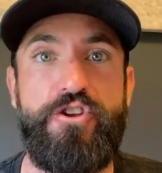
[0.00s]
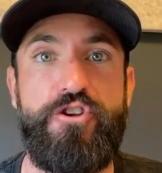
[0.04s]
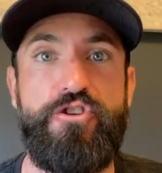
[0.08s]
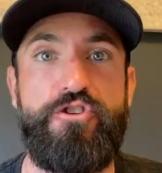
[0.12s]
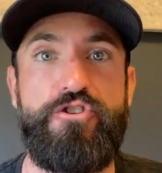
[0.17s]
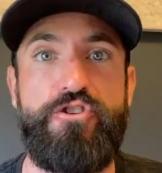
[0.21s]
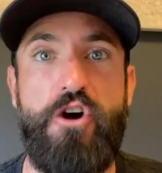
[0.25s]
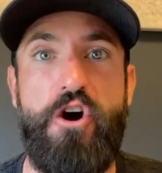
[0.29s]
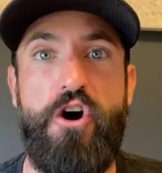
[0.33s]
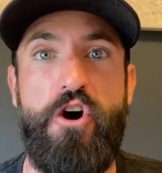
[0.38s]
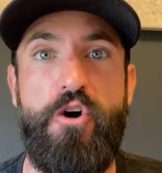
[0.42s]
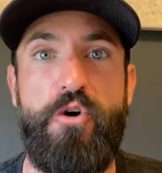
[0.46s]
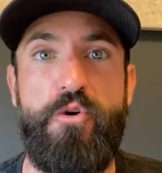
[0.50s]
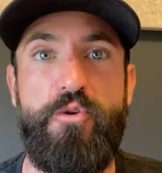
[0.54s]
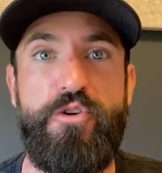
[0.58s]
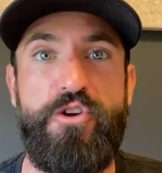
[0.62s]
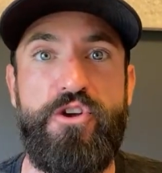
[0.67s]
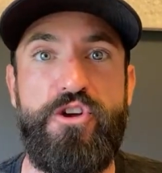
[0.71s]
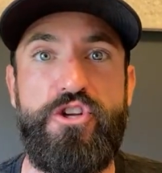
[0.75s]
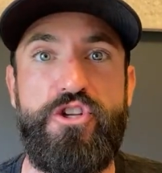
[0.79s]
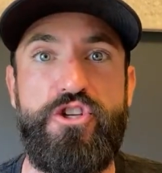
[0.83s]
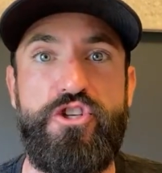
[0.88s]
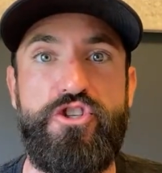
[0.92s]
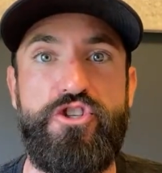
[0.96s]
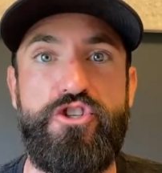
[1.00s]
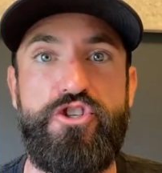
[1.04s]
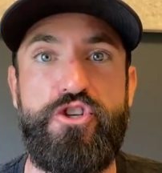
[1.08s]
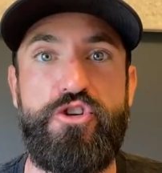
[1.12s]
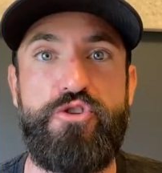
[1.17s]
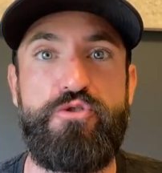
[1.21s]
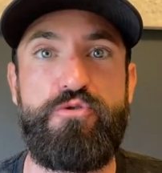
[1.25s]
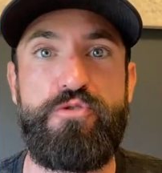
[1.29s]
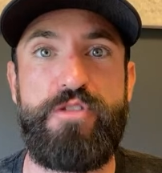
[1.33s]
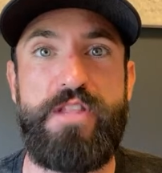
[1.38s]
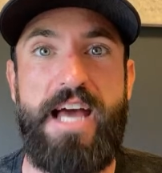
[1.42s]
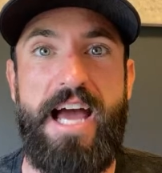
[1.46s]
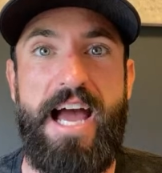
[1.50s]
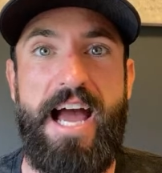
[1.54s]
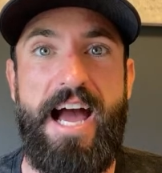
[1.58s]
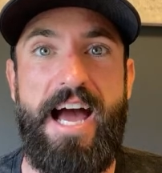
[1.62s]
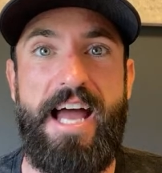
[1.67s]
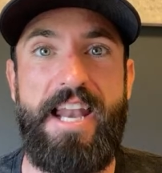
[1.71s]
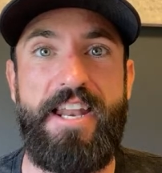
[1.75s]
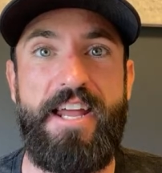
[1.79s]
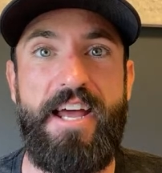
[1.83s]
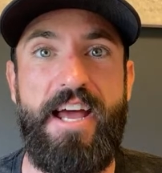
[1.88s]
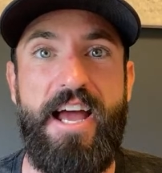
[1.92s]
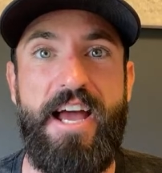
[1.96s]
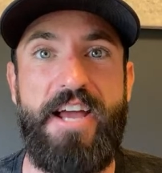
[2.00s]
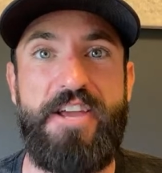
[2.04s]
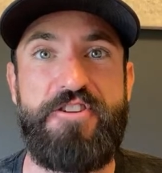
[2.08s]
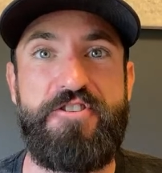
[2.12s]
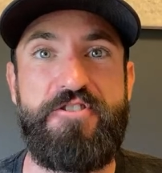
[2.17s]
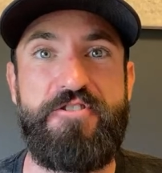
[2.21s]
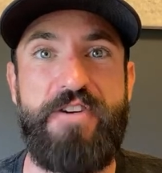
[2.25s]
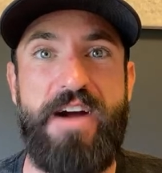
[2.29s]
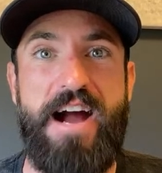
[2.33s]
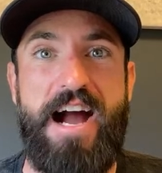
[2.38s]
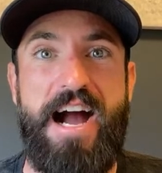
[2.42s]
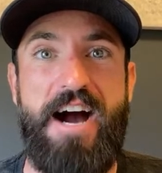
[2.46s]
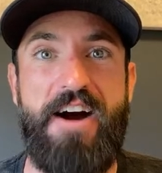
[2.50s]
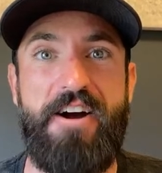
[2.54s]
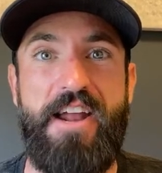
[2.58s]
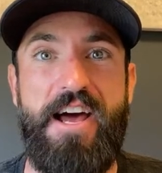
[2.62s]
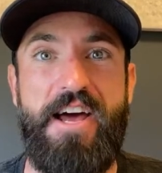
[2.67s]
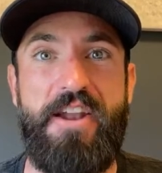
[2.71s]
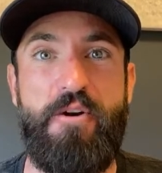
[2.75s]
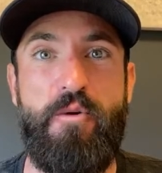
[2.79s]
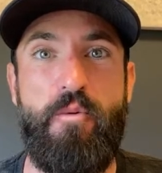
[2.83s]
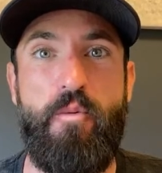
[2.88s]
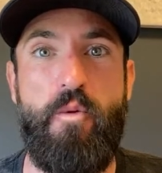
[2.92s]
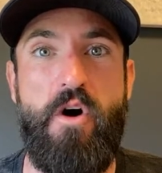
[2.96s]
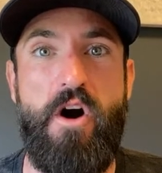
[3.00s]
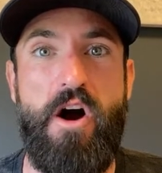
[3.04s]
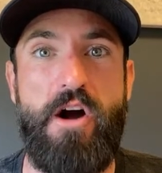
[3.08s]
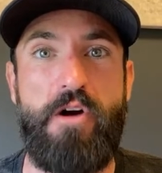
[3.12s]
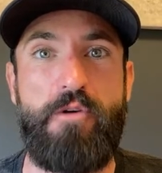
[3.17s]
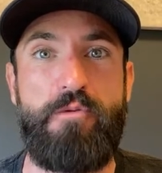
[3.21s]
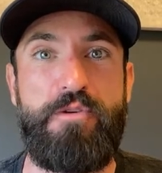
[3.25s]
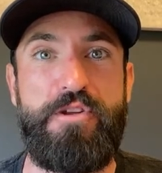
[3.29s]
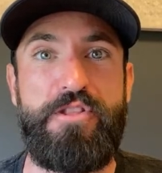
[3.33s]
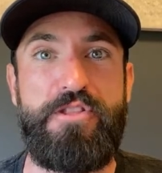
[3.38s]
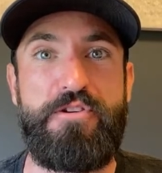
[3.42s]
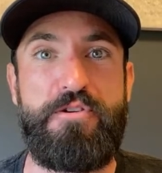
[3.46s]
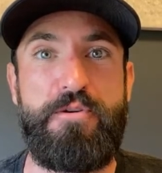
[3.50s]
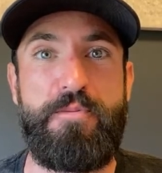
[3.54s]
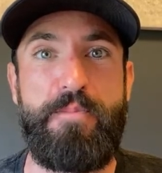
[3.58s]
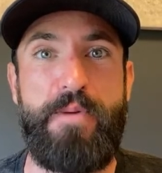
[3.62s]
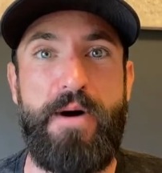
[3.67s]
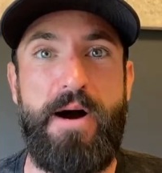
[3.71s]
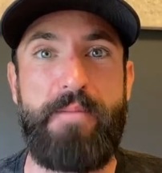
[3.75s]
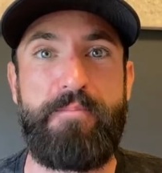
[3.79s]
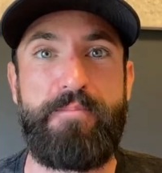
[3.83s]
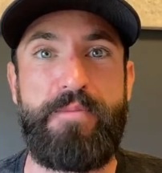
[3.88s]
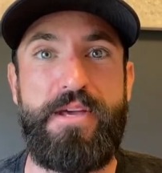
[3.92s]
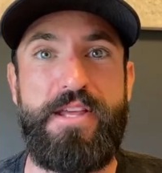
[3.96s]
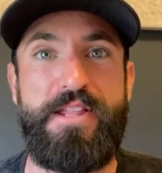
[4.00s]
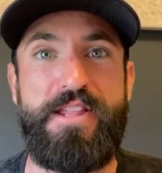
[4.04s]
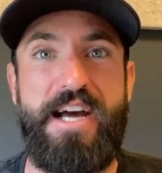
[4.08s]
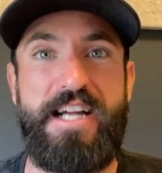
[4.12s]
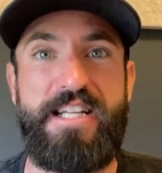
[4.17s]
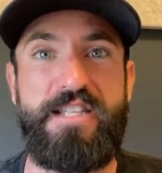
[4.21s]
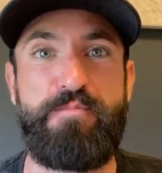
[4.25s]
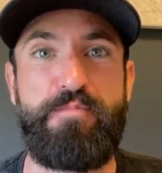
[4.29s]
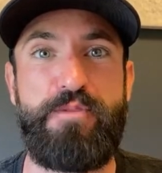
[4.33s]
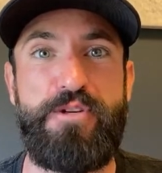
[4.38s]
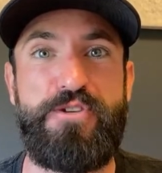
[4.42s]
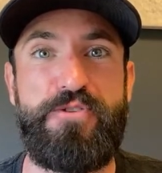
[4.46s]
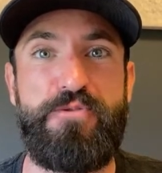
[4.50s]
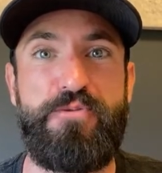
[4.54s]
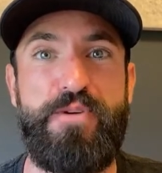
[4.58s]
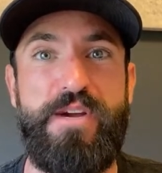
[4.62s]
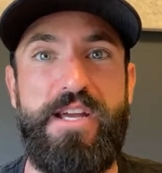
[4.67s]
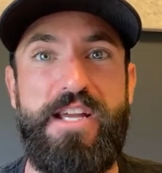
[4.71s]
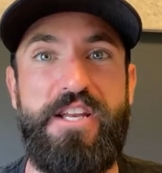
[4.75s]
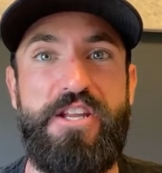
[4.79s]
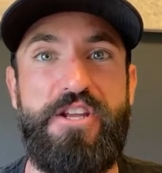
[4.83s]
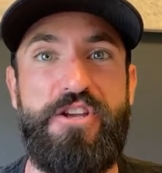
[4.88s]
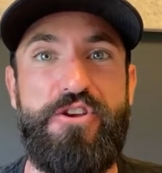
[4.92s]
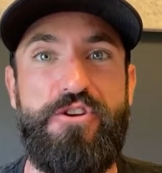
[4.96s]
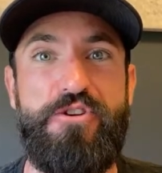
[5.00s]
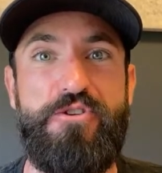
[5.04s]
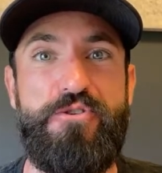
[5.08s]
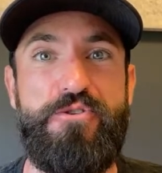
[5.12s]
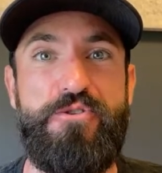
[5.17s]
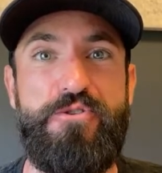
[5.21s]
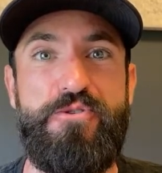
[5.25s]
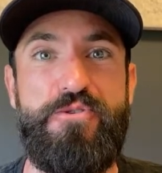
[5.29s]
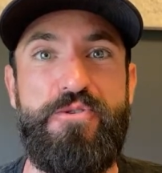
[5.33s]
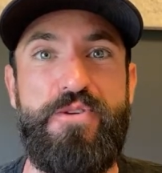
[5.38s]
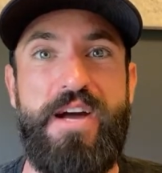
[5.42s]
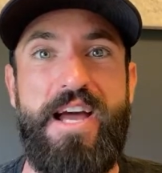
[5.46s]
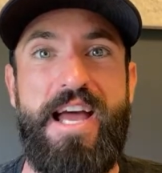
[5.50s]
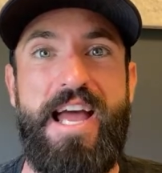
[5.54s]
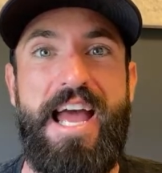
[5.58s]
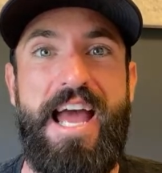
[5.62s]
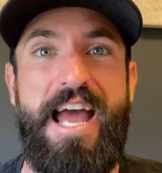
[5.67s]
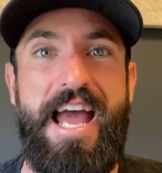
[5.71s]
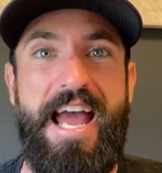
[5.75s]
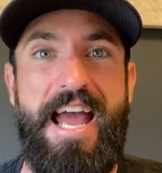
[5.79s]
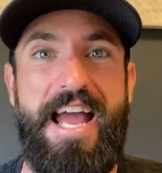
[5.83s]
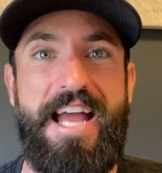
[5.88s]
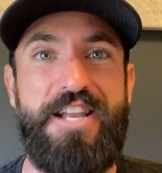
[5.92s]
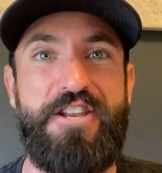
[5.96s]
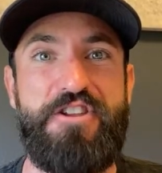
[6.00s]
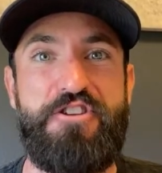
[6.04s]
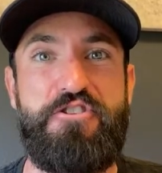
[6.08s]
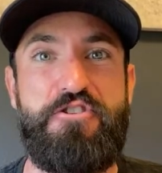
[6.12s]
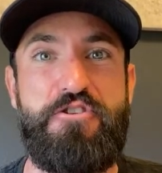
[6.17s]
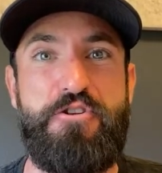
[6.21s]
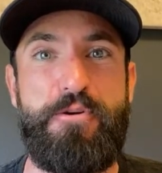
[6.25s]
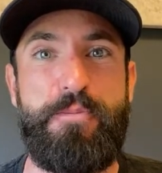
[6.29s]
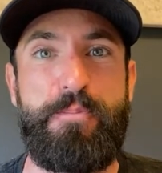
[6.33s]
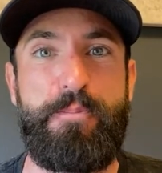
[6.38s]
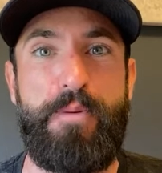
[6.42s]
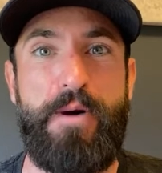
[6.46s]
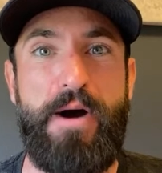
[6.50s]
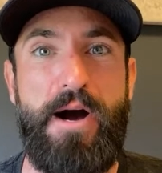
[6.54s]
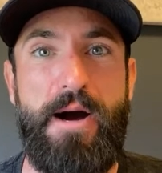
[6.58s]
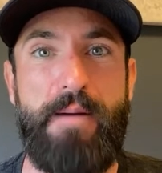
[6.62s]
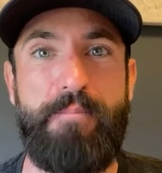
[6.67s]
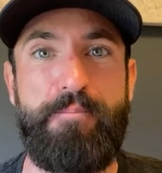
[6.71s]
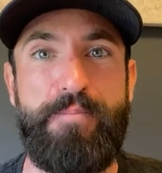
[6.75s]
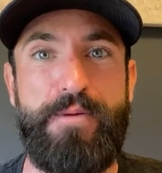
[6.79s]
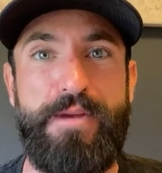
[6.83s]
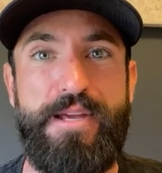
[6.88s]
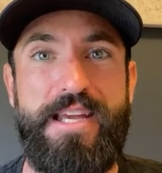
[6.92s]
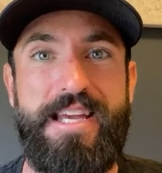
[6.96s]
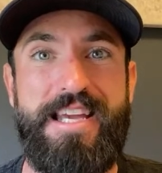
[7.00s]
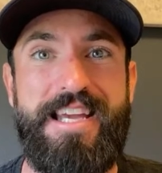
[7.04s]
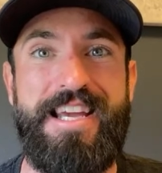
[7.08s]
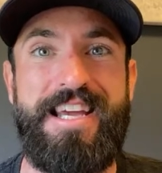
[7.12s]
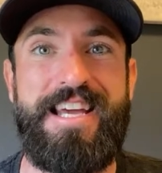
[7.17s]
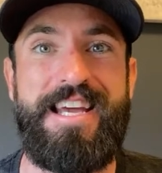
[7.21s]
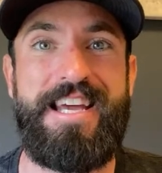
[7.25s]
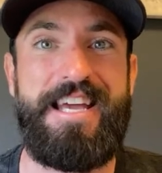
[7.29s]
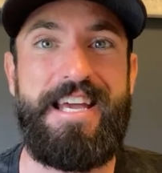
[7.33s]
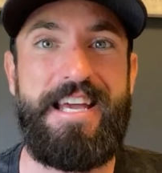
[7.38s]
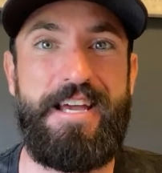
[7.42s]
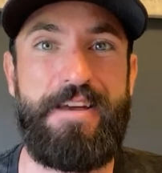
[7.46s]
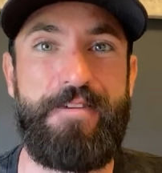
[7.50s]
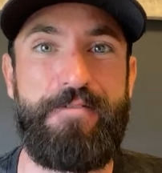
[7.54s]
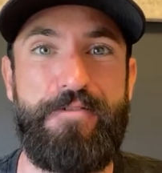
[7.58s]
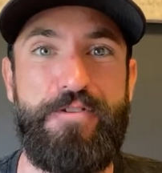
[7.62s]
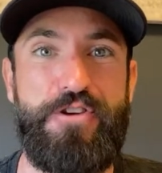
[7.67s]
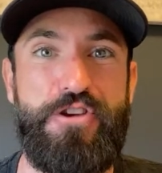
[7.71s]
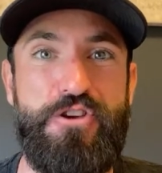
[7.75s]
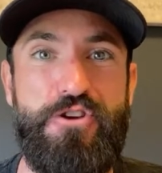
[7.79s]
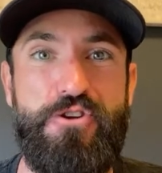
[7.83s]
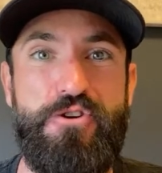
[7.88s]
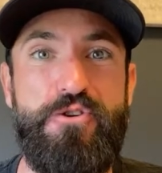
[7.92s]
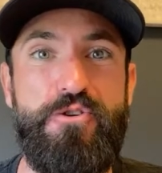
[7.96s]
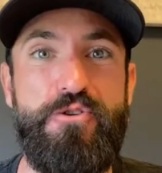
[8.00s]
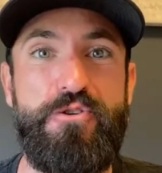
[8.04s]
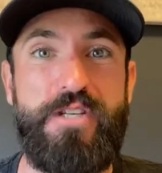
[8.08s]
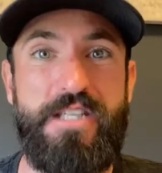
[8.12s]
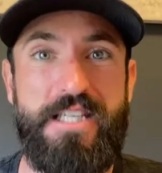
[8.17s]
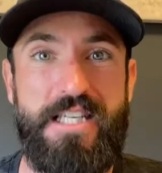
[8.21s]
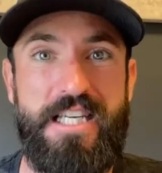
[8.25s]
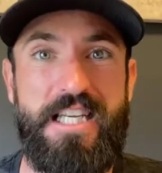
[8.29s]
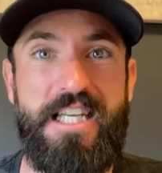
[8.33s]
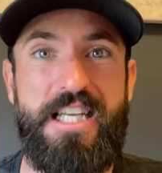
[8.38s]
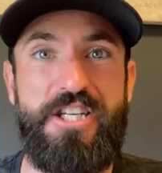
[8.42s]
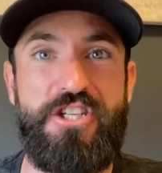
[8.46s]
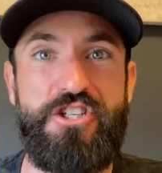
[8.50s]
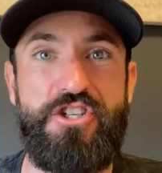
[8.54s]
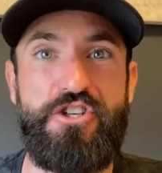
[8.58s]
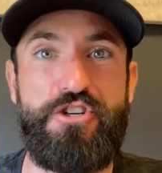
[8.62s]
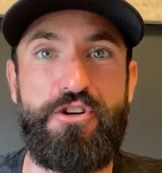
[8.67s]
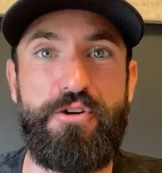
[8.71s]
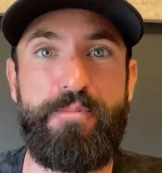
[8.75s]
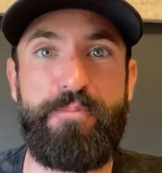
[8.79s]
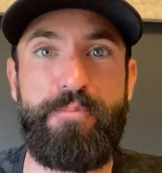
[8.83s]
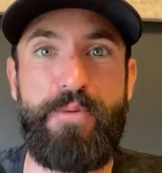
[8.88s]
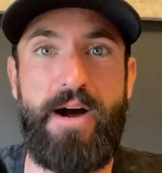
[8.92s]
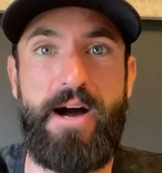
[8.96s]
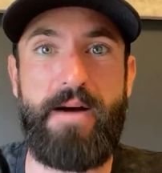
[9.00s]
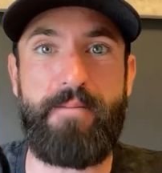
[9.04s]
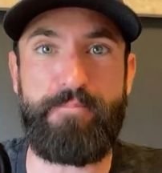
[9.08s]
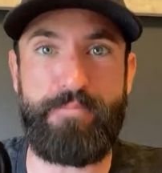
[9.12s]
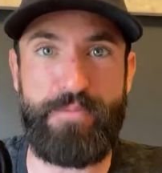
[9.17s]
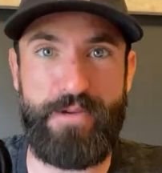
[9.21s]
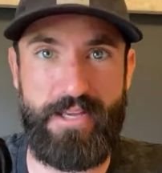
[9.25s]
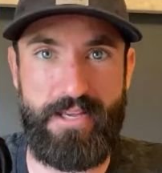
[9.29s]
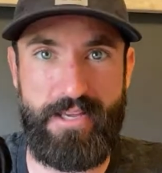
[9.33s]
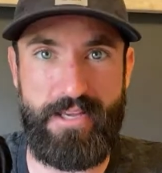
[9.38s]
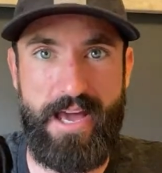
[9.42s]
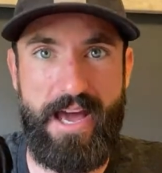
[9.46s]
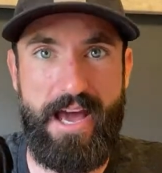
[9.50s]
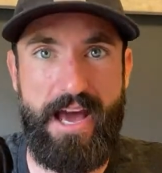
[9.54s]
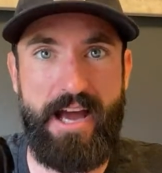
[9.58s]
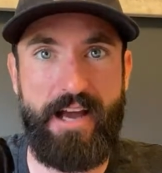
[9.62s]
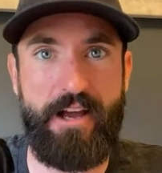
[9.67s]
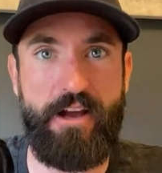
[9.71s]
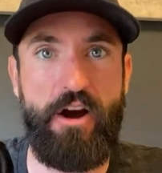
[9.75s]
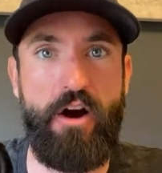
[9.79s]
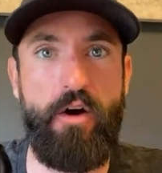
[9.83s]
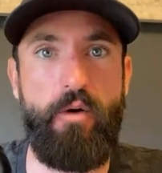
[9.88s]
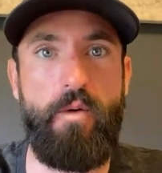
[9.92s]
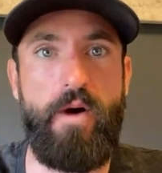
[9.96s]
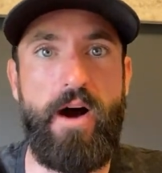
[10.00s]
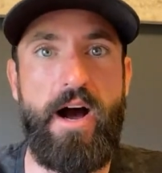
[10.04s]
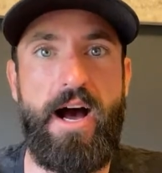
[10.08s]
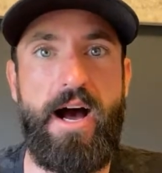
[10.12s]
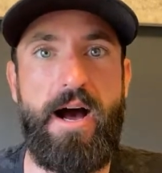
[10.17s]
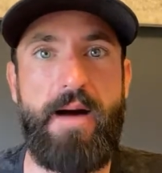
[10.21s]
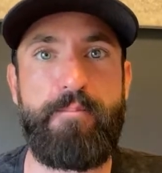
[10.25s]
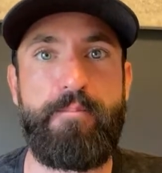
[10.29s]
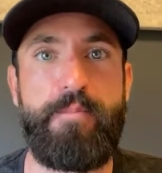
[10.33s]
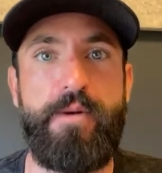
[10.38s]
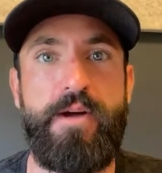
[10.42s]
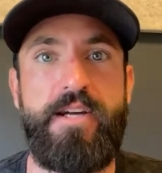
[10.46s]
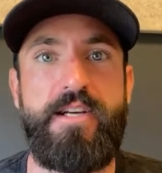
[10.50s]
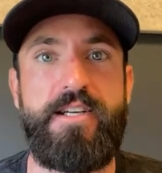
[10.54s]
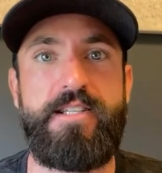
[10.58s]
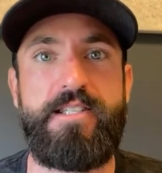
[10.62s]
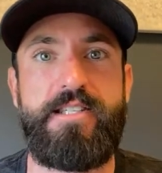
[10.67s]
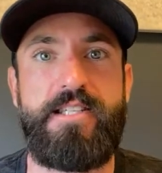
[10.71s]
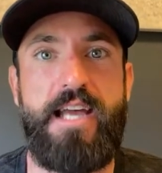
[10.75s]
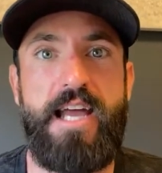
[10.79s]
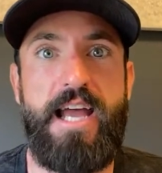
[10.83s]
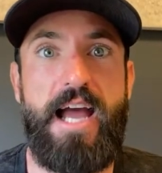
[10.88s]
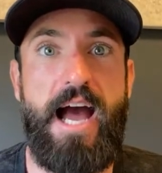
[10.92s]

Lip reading: don't do that. You're out on a walk with your puppy. That's between you and your puppy. If you teach your puppy, yeah, go up, say